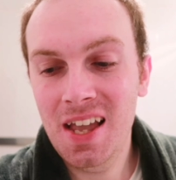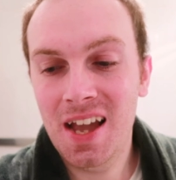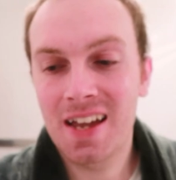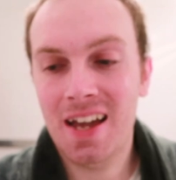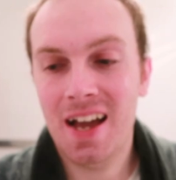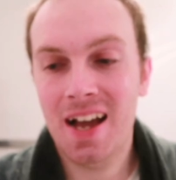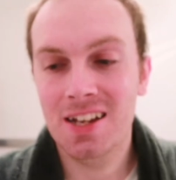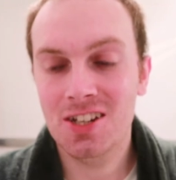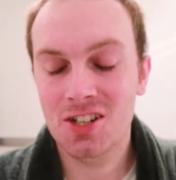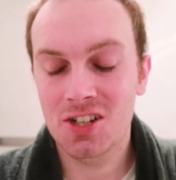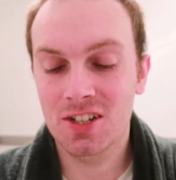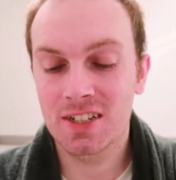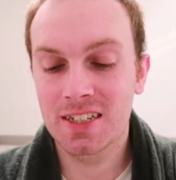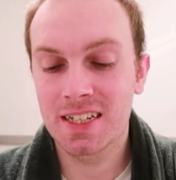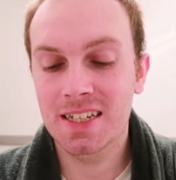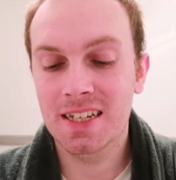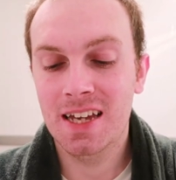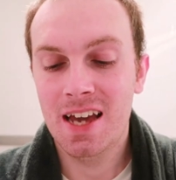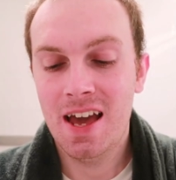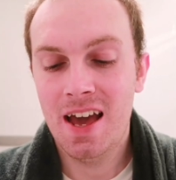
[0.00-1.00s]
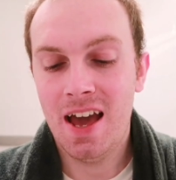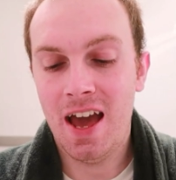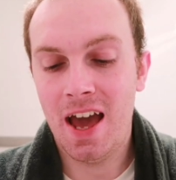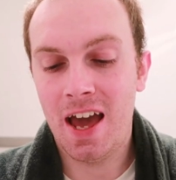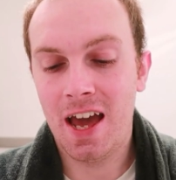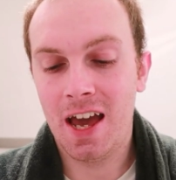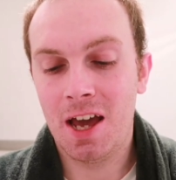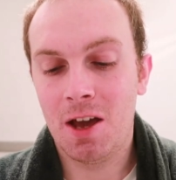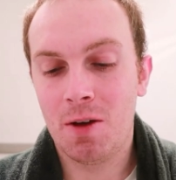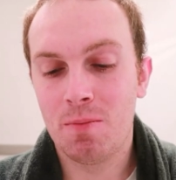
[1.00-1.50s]
I actually
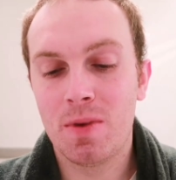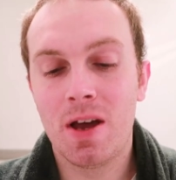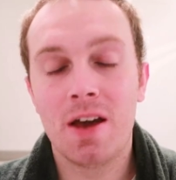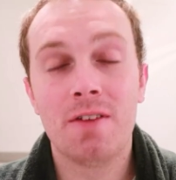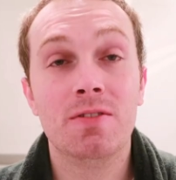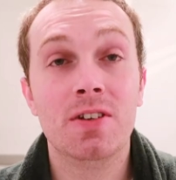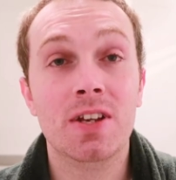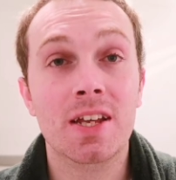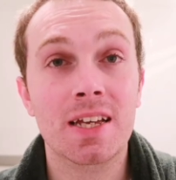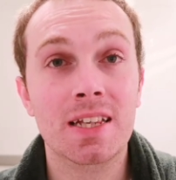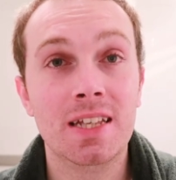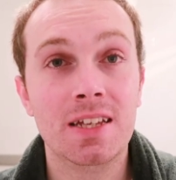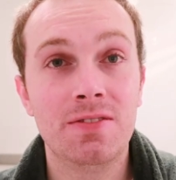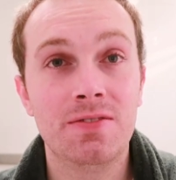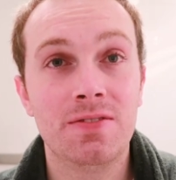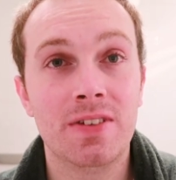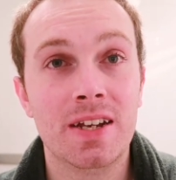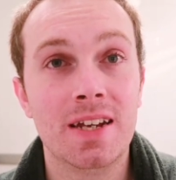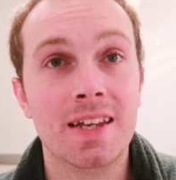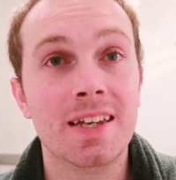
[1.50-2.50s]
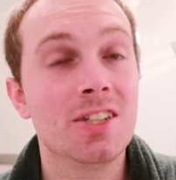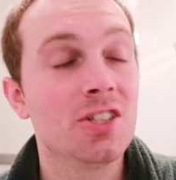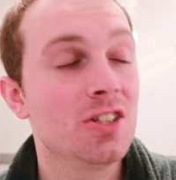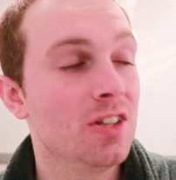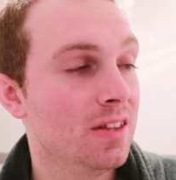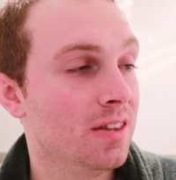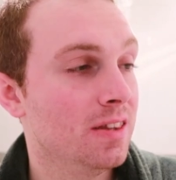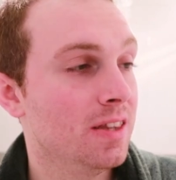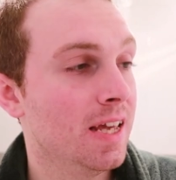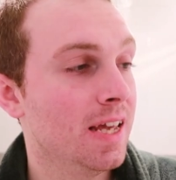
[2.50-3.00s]
have nearly
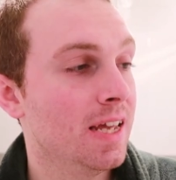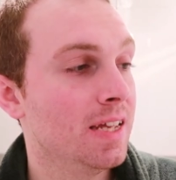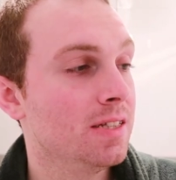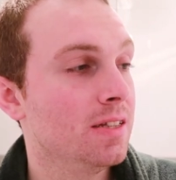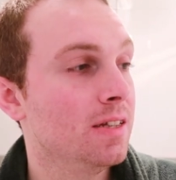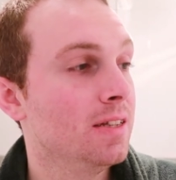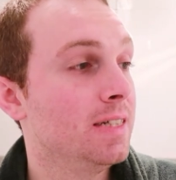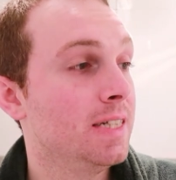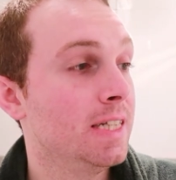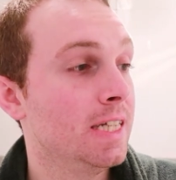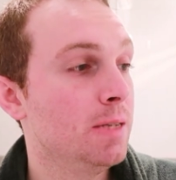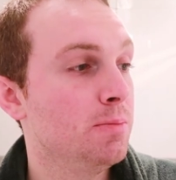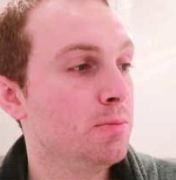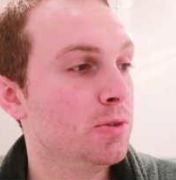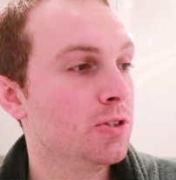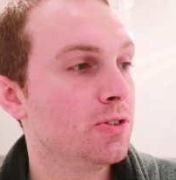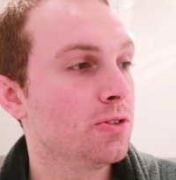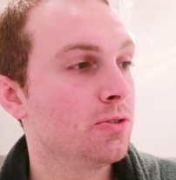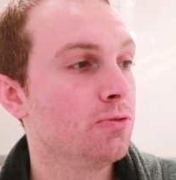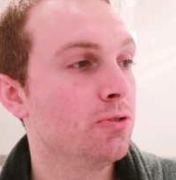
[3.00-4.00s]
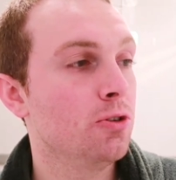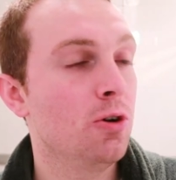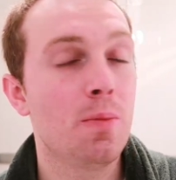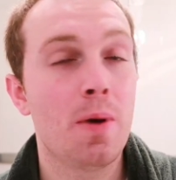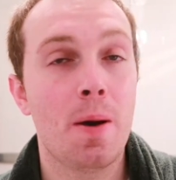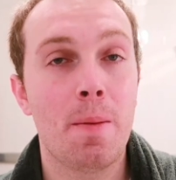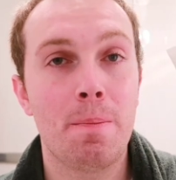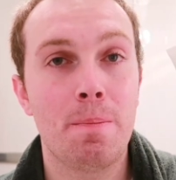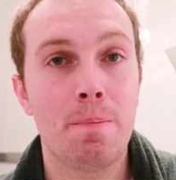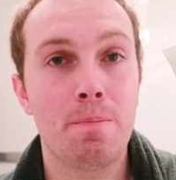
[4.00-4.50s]
finished this Deep
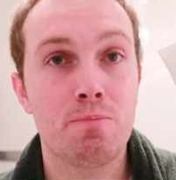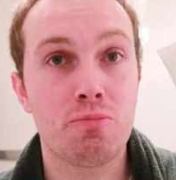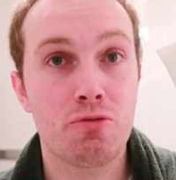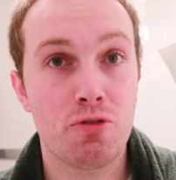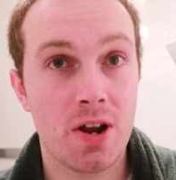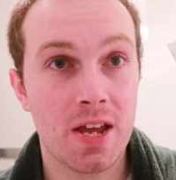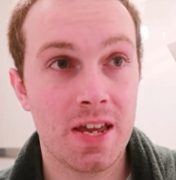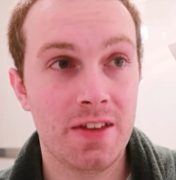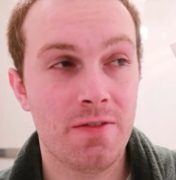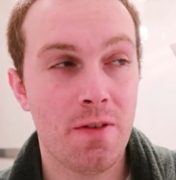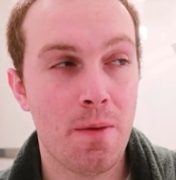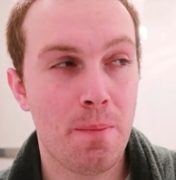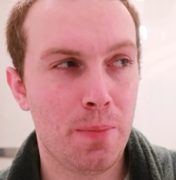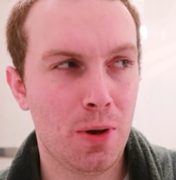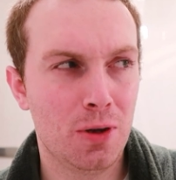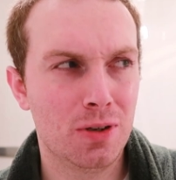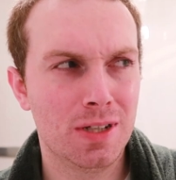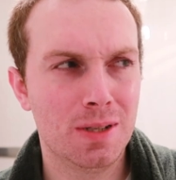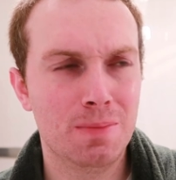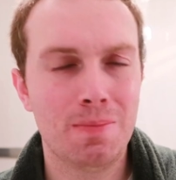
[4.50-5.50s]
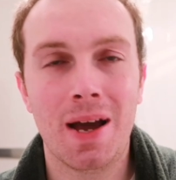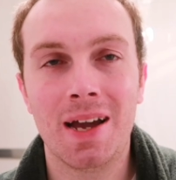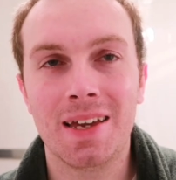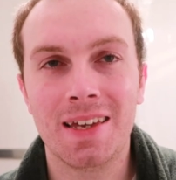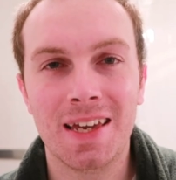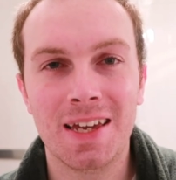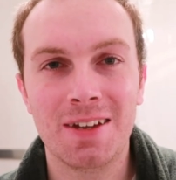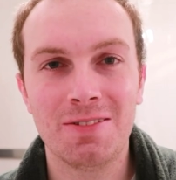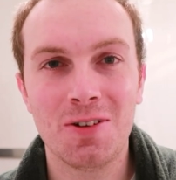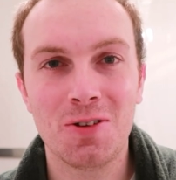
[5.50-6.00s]
Scrub Brave Body by
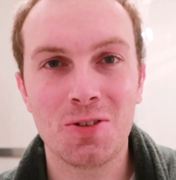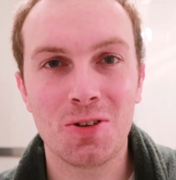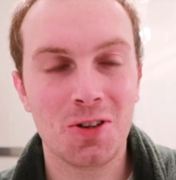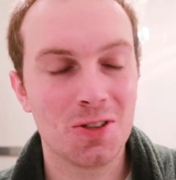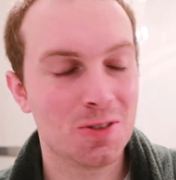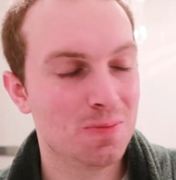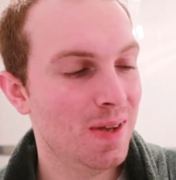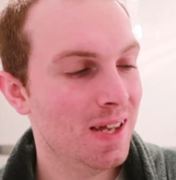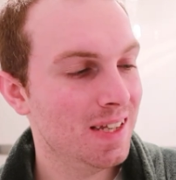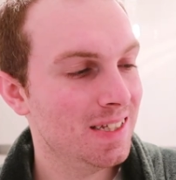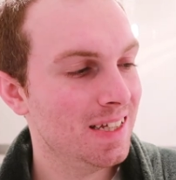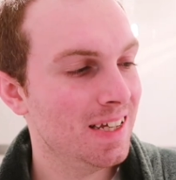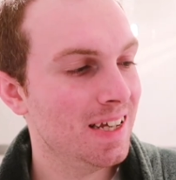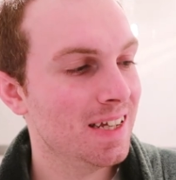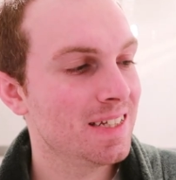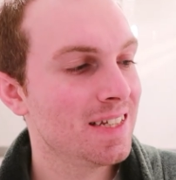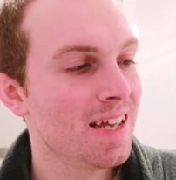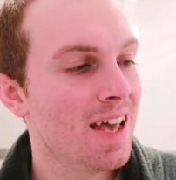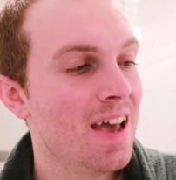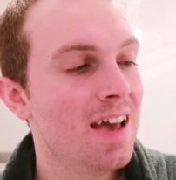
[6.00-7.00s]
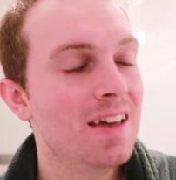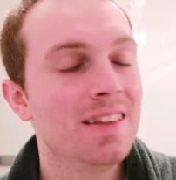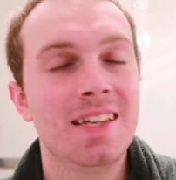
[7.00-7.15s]
Hero Cosmetics.